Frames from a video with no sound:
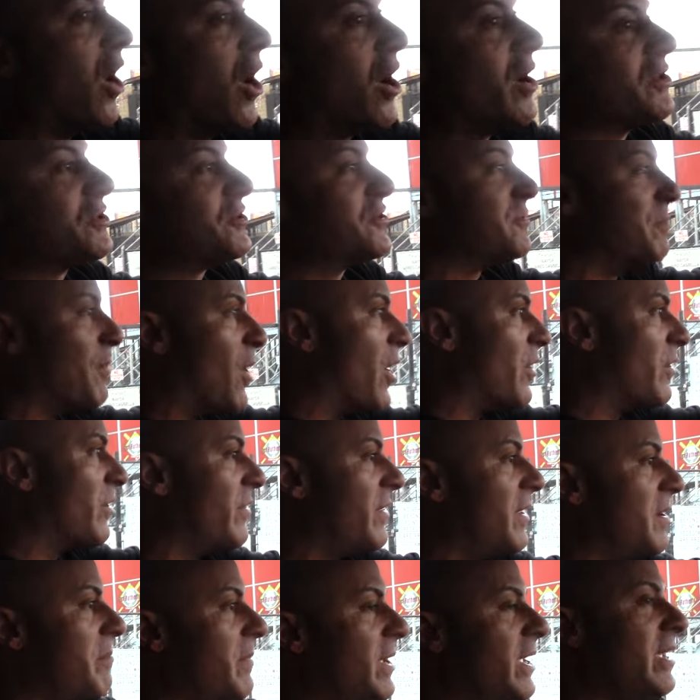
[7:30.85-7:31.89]
are smarter
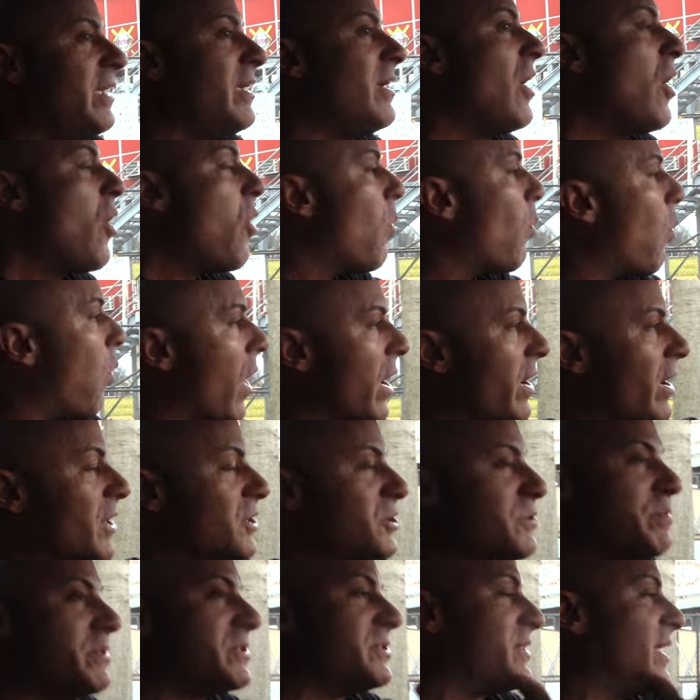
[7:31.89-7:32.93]
than me.
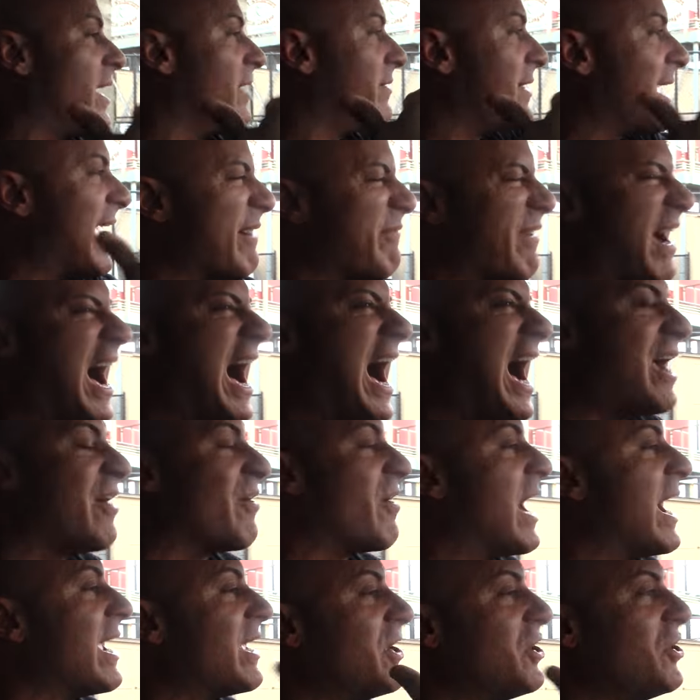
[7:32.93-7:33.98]
100%, they have a higher
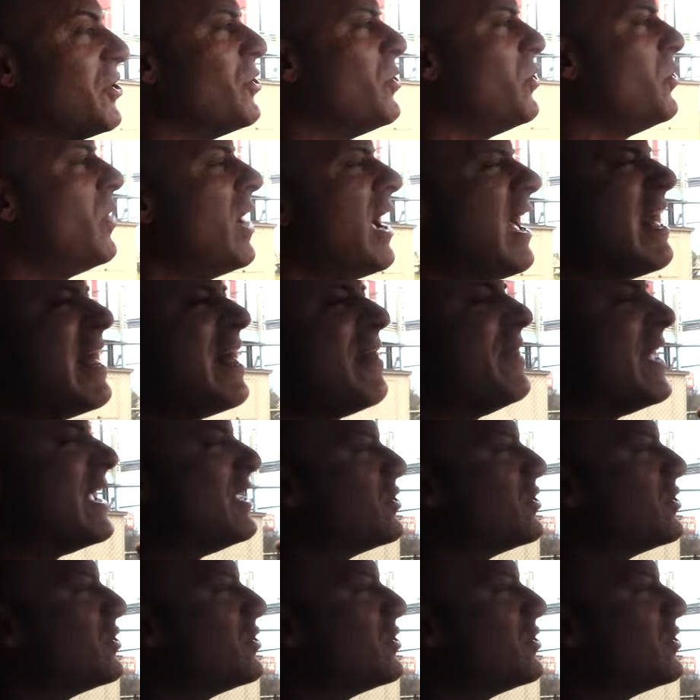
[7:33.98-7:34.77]
IQ, they